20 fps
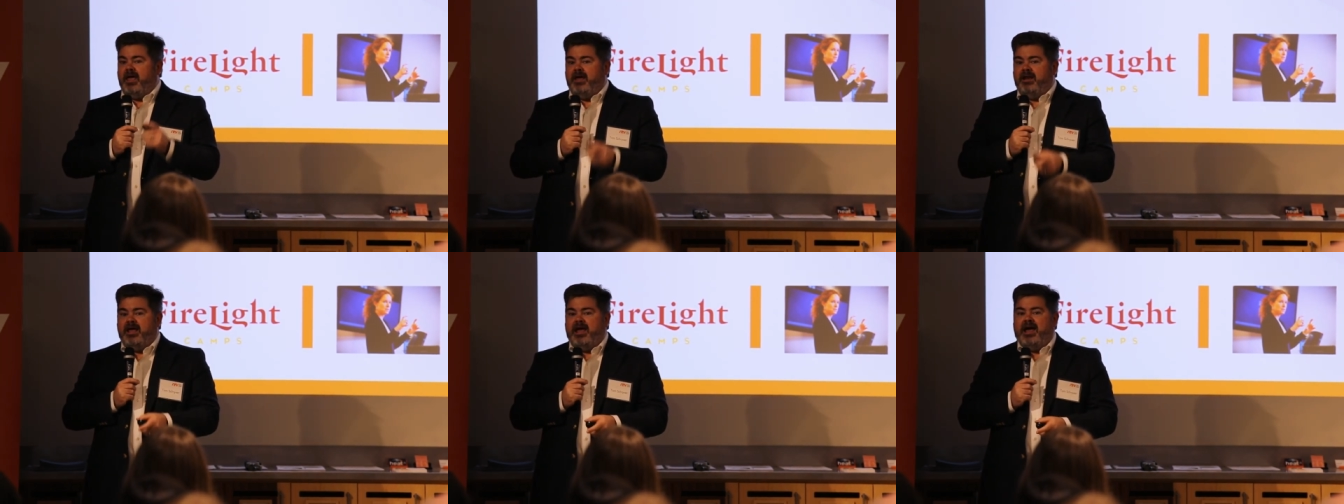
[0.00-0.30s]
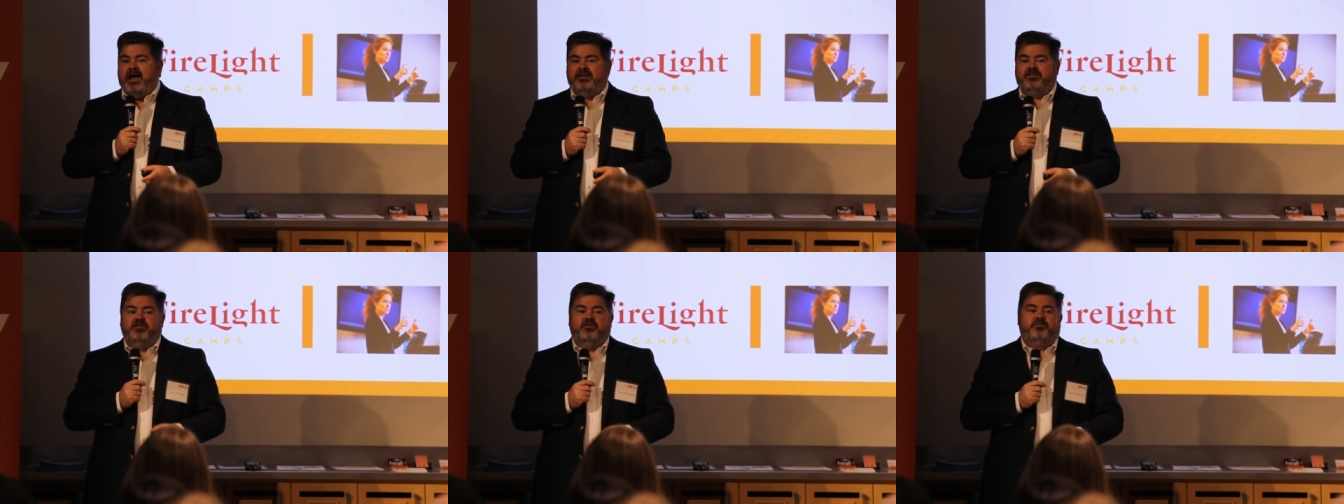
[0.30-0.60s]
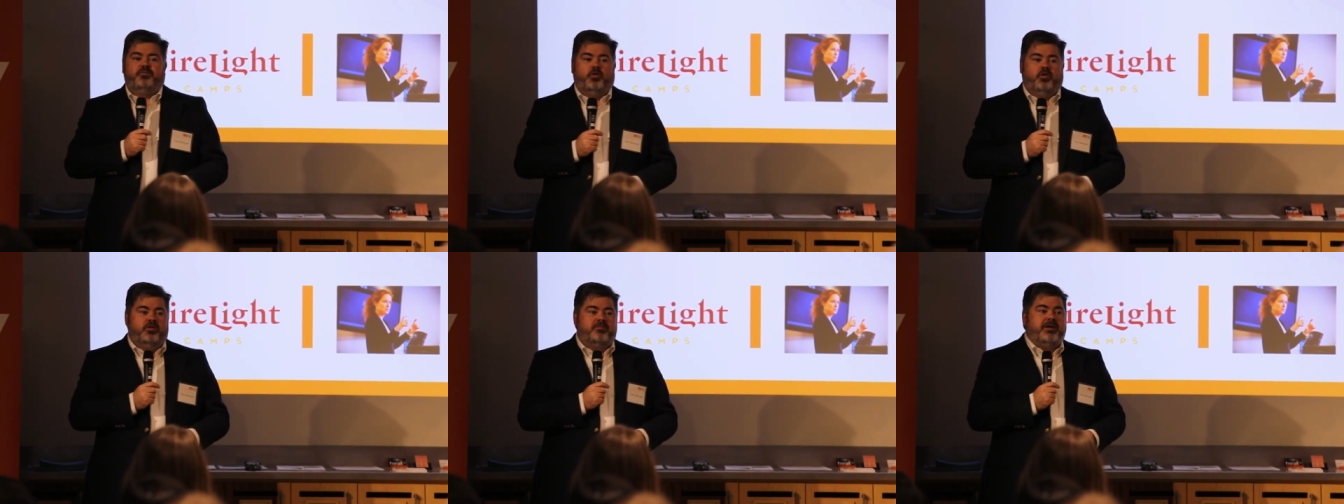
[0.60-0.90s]
and
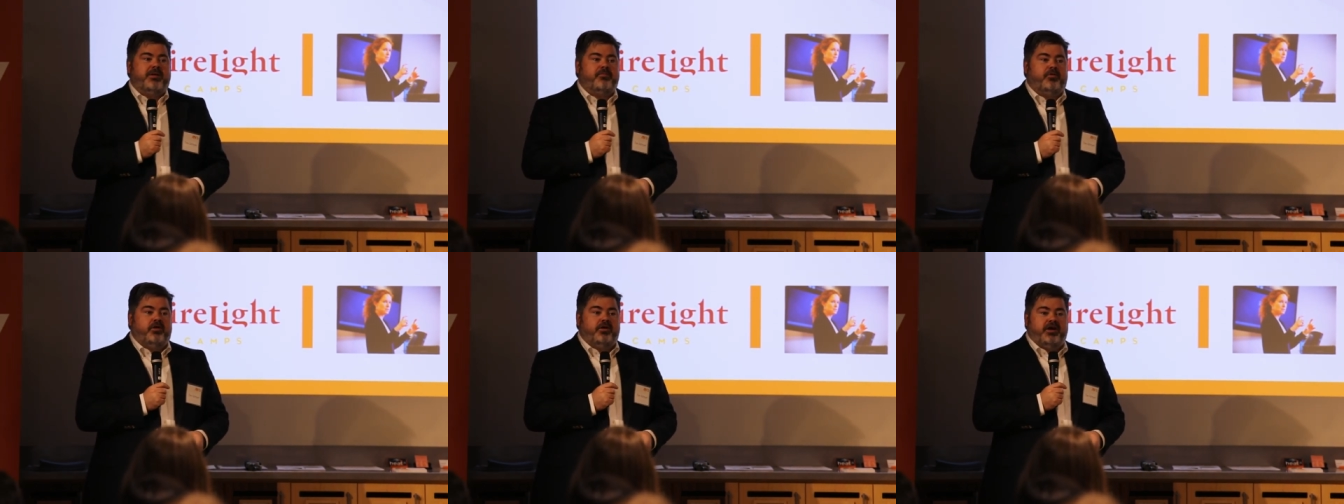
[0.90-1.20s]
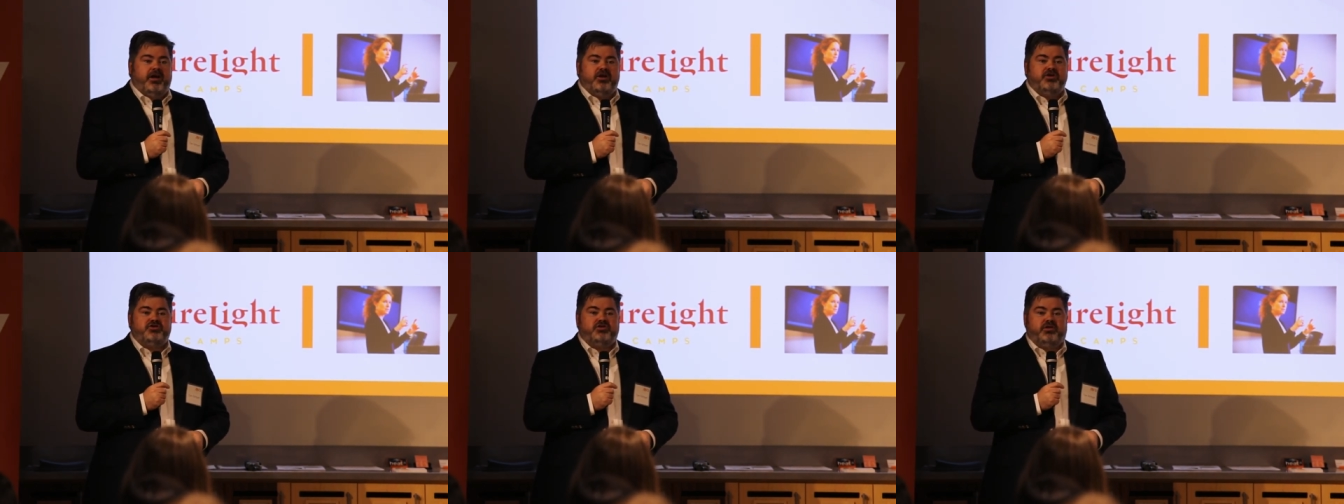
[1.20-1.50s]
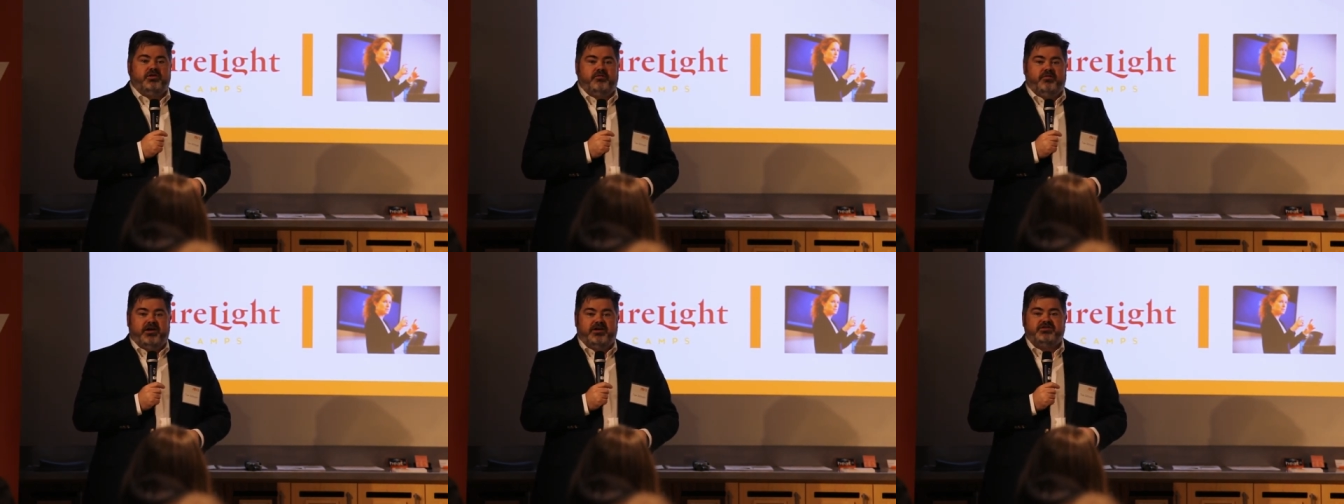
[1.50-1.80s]
active board member and
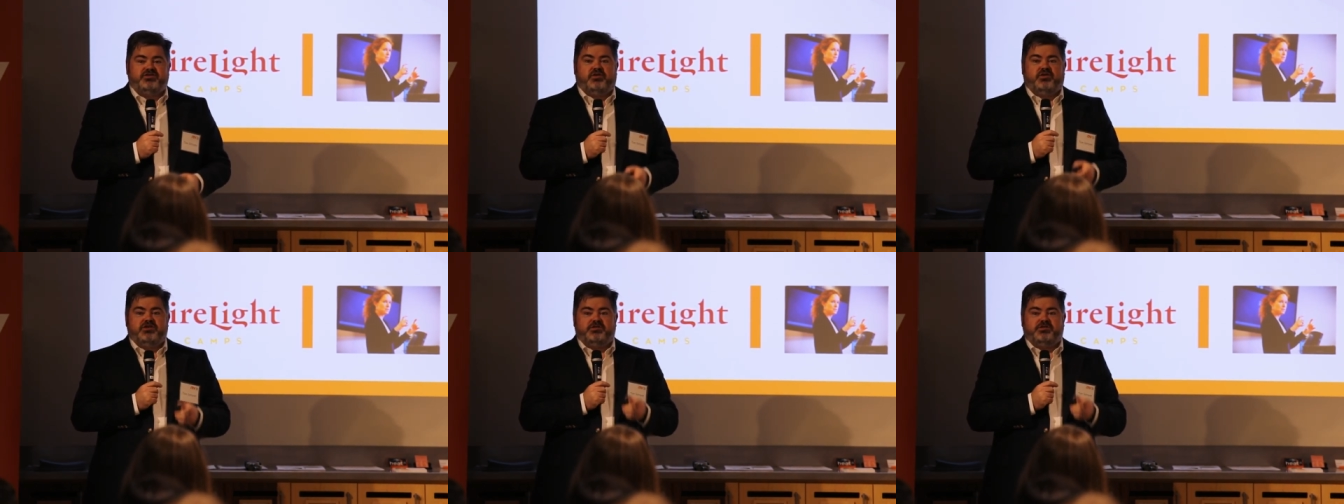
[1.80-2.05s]
angel investor,